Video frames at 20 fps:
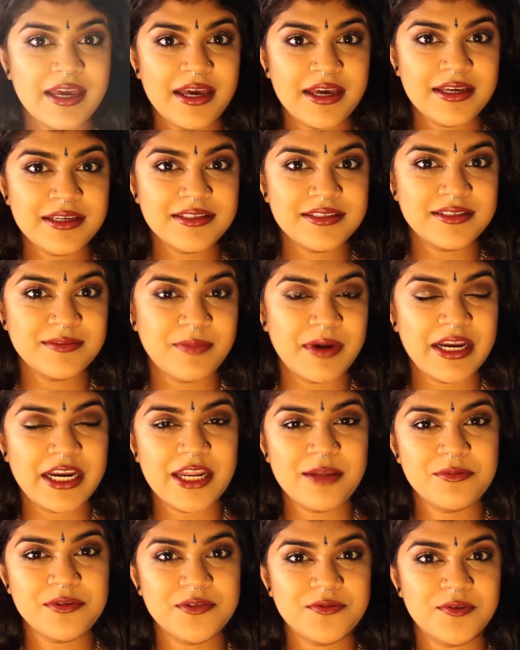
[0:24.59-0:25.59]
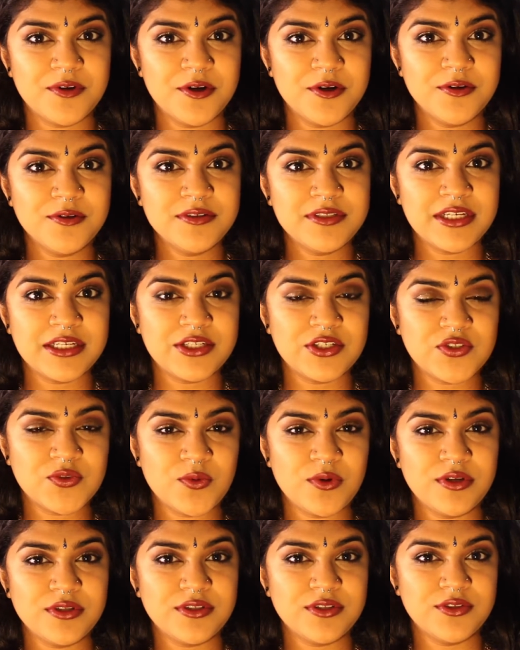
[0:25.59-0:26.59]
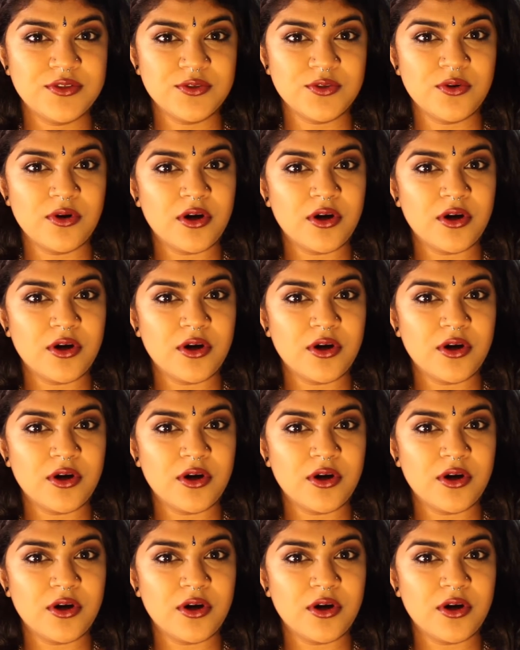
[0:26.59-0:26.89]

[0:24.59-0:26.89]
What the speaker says: guys, my name is Rose. I just wanted to do